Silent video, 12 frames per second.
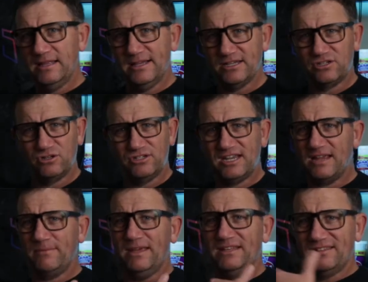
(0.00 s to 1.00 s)
That should
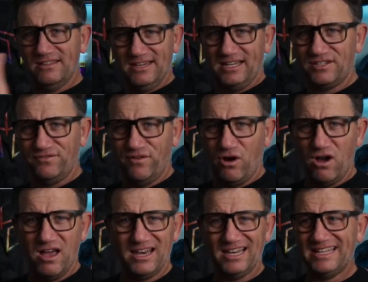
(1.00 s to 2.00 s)
take me into the next
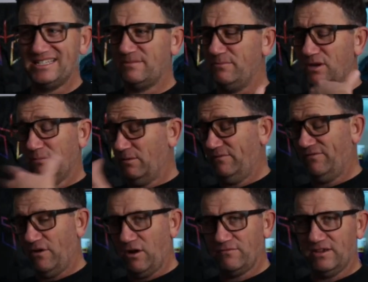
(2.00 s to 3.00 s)
at least minimum
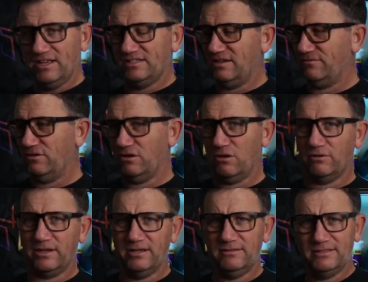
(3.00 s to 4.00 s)
5 years, if not
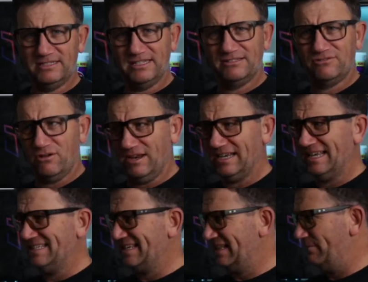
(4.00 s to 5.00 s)
longer, to try at
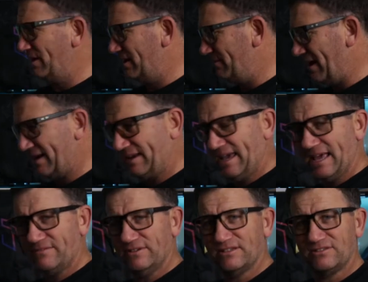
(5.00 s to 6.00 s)
least get the money back out
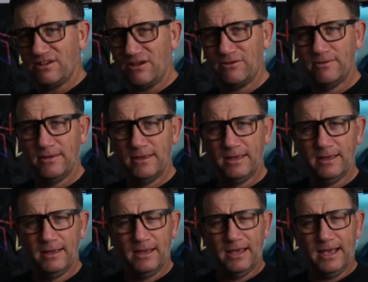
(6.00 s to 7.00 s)
of it. So
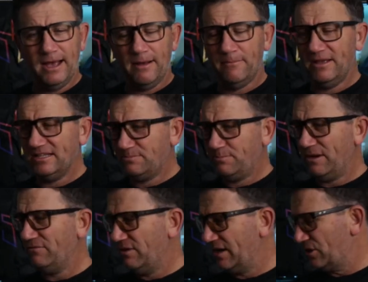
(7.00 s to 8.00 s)
it's been
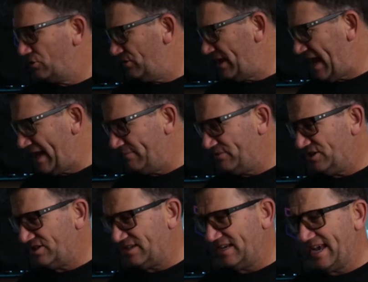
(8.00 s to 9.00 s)
really good, and
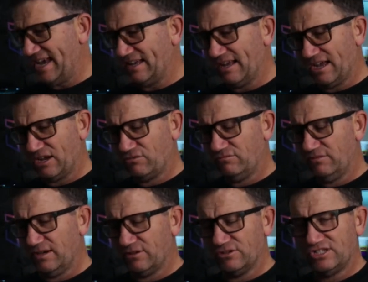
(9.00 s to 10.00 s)
just a
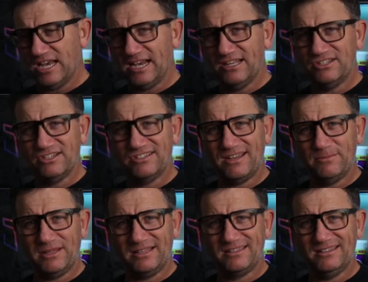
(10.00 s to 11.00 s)
really good challenge, and
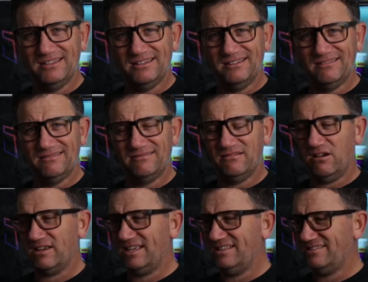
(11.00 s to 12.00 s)
something to, I
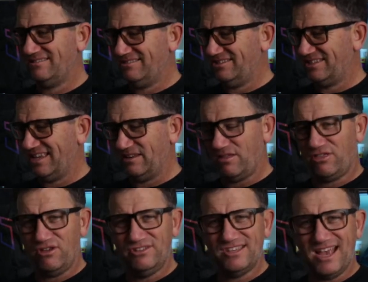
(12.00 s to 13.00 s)
guess, just get
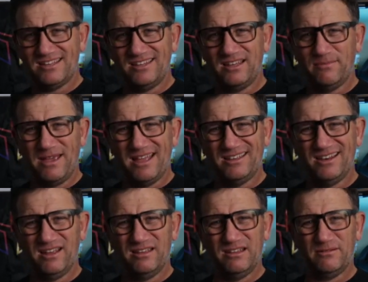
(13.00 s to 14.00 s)
enthusiastic about.
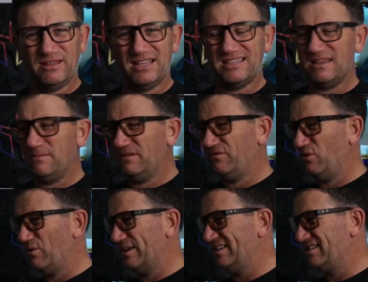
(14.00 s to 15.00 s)
You get to your
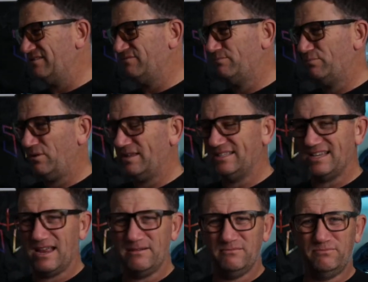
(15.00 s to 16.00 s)
mid-40s, you've probably
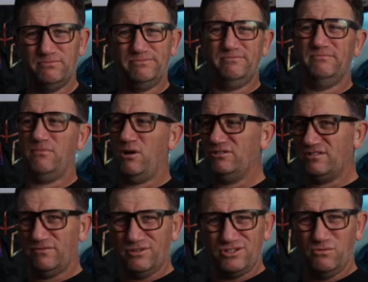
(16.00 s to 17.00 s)
done most
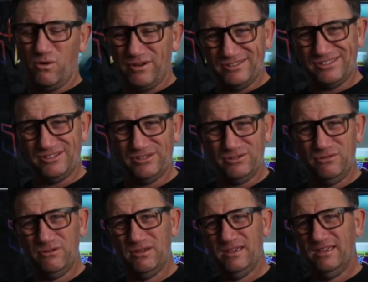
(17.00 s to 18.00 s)
of what you wanted to do,
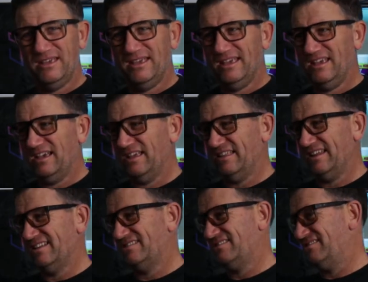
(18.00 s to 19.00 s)
and then
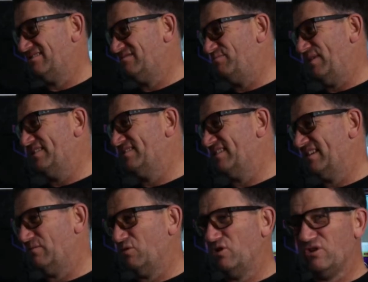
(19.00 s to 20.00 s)
it's just basically
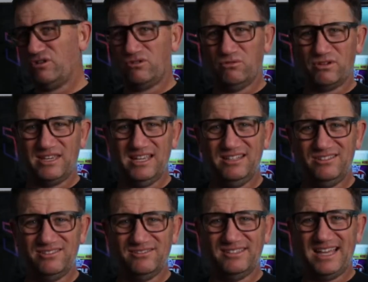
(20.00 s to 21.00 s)
work or kids
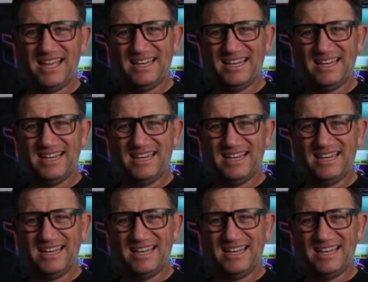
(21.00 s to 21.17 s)
and that.